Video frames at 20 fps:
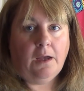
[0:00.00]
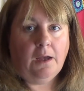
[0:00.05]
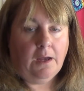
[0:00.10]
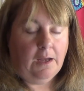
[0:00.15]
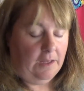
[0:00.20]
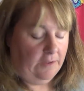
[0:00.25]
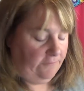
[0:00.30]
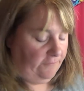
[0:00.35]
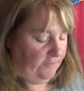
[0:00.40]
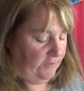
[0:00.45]

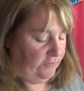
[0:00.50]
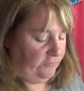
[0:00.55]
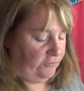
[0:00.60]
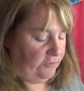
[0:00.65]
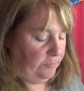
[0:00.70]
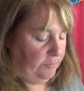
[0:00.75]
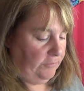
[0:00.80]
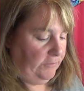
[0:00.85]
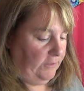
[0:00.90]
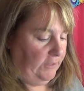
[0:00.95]
I'll finish
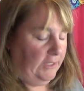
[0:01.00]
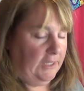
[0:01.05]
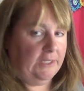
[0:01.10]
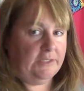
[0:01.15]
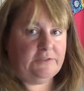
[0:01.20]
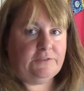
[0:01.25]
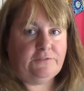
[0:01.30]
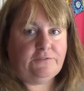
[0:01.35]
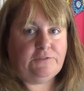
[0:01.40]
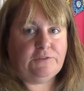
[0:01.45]
up with the
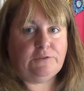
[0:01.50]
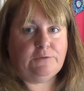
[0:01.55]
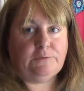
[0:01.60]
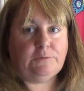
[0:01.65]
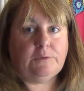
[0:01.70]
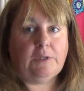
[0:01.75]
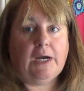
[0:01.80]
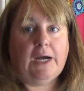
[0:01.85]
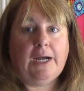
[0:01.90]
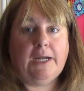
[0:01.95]
last
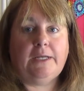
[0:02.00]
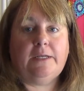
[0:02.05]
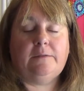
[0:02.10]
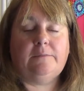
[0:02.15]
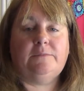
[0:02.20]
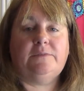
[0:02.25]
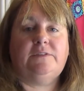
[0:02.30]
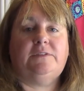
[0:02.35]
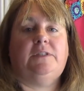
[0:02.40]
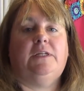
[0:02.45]
few
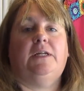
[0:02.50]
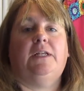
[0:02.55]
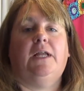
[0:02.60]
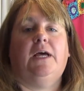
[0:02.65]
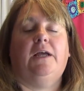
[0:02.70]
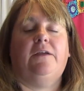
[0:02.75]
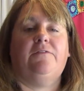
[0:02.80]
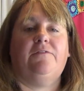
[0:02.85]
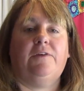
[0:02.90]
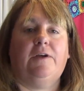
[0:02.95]
items that
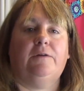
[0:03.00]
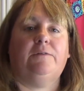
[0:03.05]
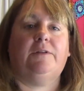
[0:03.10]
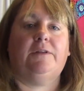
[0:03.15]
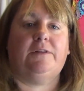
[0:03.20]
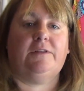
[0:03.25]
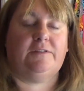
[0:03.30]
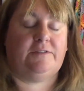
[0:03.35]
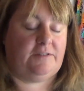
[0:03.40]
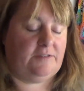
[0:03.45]
I found
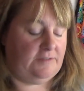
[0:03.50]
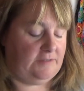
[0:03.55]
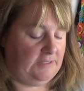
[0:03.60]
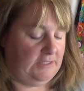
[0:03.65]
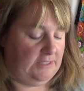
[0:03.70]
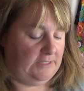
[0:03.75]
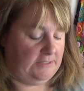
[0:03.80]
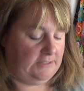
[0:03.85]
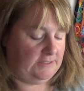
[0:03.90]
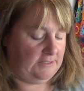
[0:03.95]
at this
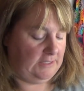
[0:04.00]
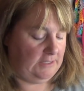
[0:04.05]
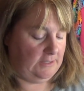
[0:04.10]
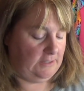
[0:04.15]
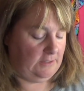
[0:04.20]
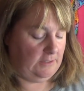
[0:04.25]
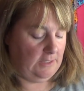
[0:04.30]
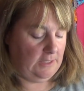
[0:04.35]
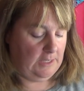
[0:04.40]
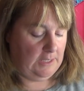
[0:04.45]
estate
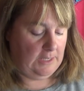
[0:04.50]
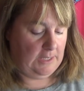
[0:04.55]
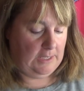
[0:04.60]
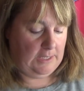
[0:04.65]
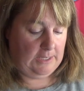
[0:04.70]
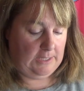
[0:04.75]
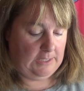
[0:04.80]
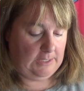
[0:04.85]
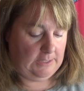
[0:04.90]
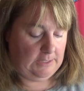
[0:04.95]
sale.
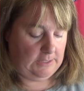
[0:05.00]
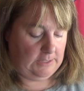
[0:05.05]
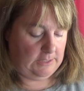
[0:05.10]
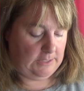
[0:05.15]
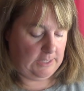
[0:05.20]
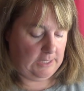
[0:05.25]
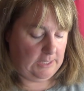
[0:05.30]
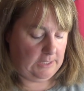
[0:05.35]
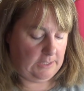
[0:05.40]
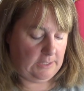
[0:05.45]
And
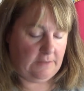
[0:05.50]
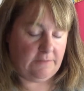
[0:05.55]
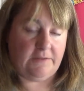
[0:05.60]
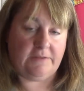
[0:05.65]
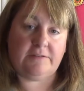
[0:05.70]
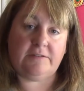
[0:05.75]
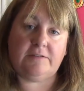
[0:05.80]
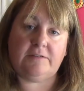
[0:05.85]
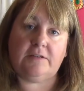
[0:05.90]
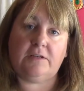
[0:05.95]
again,
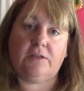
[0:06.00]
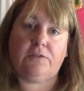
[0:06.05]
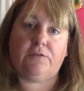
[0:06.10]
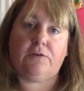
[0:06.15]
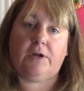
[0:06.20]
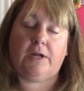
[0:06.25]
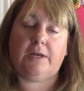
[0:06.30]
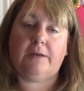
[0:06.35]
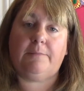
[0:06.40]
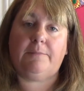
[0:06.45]
this is another
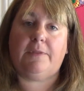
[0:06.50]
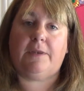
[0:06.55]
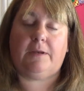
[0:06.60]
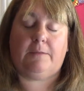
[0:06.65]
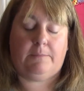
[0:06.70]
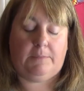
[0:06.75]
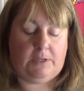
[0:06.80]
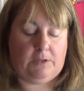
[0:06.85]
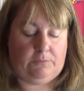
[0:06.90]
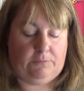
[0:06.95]
item that
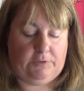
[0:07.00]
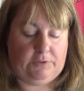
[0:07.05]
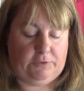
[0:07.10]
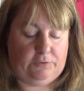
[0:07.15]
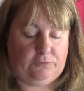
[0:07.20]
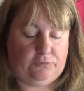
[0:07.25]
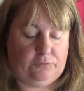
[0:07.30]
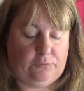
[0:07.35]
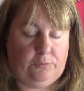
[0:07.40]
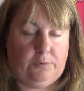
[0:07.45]
I'm not really
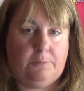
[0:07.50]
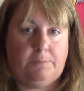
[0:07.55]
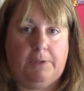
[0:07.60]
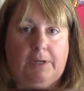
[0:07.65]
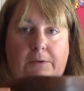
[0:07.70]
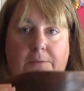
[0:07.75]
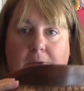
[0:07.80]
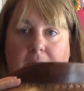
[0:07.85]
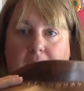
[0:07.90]
sure about.